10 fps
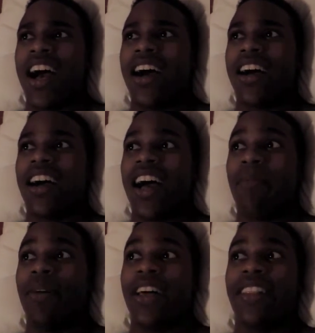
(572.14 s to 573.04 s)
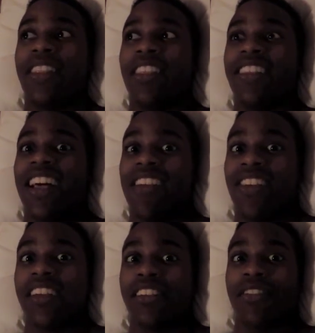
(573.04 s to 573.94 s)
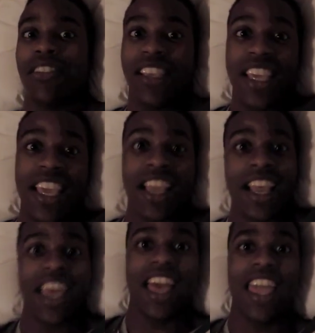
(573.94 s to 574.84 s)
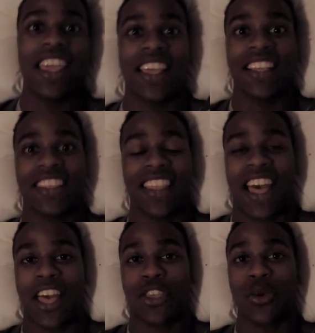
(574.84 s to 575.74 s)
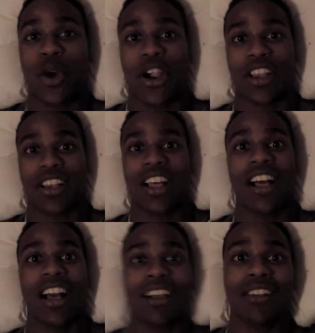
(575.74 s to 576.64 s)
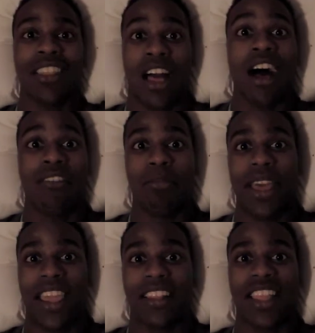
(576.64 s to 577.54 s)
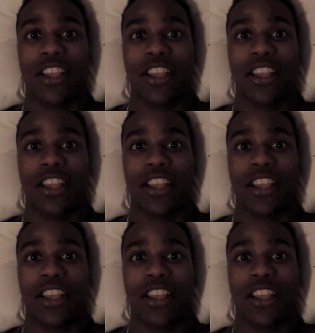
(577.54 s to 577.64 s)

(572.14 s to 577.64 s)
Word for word: uh, but the side effects of skiing is that you are in a lot of pain.